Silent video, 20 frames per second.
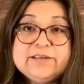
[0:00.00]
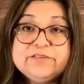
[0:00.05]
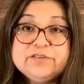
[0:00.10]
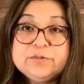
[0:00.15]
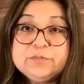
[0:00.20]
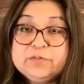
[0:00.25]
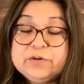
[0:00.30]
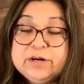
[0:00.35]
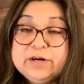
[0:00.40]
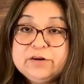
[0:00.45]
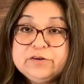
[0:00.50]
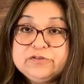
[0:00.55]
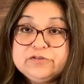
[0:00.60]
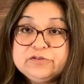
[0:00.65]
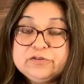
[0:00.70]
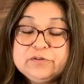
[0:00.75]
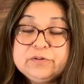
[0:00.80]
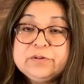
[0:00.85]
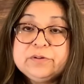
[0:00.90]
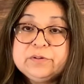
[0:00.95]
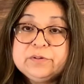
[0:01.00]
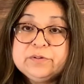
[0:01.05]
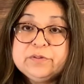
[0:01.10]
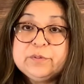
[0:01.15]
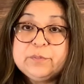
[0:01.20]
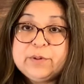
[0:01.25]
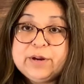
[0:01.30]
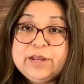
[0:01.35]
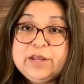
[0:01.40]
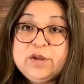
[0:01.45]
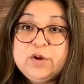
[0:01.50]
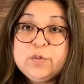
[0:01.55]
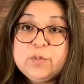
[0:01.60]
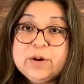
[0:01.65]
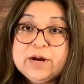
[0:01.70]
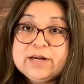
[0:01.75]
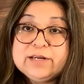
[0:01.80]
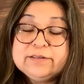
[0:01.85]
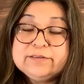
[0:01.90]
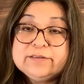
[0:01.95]
your prayer journal the way you
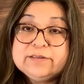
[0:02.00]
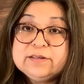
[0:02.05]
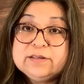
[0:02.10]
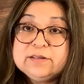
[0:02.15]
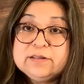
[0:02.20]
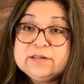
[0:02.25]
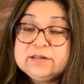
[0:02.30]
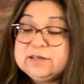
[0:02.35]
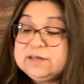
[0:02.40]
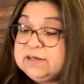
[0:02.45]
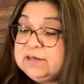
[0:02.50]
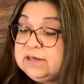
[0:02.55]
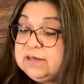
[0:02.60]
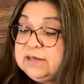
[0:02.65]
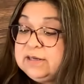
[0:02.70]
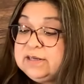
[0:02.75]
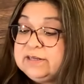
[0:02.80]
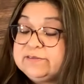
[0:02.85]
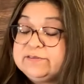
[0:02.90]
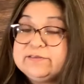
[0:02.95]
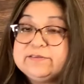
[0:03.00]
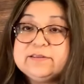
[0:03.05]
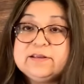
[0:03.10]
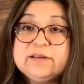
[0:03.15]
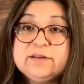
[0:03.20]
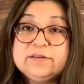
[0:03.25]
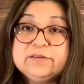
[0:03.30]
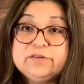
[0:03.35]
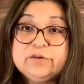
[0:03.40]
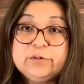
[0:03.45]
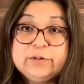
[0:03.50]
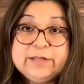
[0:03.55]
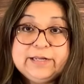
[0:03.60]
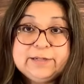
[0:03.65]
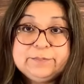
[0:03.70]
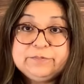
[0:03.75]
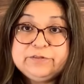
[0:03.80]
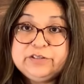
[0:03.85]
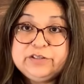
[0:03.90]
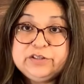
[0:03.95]
want. It's totally
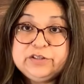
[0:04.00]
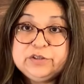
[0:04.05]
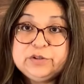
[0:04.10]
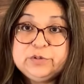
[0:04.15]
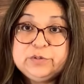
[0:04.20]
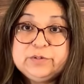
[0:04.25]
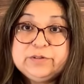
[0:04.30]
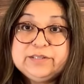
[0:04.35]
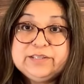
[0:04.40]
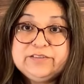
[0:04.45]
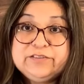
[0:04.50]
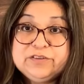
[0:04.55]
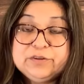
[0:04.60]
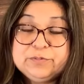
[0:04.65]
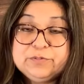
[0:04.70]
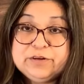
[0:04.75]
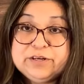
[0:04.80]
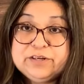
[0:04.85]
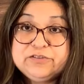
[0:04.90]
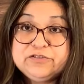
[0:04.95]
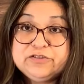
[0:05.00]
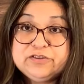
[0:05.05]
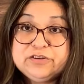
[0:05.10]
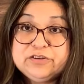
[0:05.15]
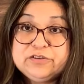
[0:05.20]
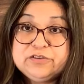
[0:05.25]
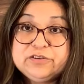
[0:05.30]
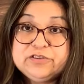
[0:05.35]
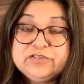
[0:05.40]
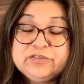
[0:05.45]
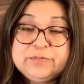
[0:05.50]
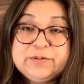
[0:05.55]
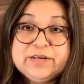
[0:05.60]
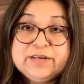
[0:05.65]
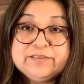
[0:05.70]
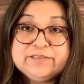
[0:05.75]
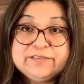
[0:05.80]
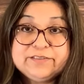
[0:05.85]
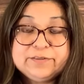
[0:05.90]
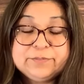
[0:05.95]
up to you. It's your prayer journal. It should be
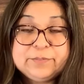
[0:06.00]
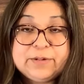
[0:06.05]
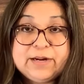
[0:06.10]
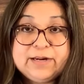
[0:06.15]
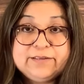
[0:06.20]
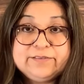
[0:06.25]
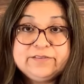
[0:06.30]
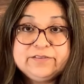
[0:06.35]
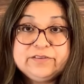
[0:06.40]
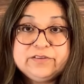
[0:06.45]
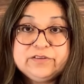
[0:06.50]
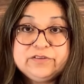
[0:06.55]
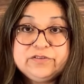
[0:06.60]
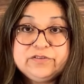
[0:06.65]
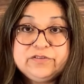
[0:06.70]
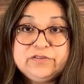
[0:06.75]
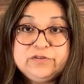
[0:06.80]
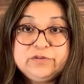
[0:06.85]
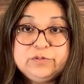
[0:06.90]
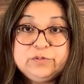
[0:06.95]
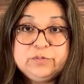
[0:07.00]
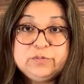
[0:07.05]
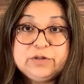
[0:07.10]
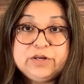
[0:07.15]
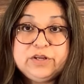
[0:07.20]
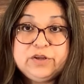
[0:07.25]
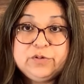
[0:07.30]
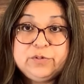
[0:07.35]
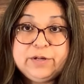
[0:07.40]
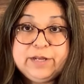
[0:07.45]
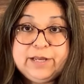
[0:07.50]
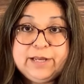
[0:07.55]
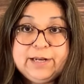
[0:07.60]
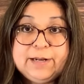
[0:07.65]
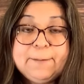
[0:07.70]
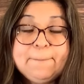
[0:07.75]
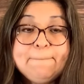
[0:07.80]
customized to what you need.